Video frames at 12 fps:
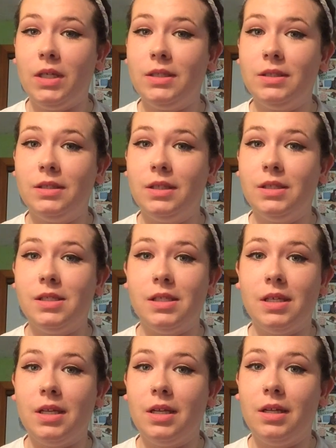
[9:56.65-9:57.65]
and
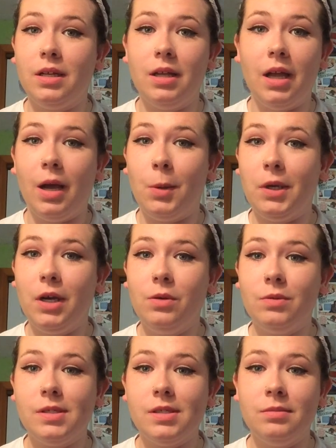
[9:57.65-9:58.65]
see how it
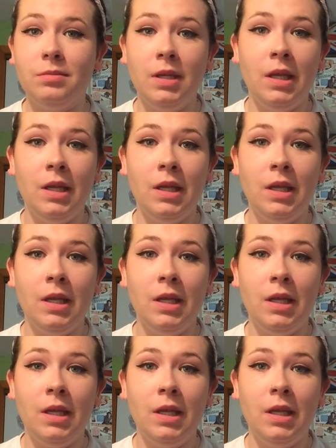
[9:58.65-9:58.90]
goes.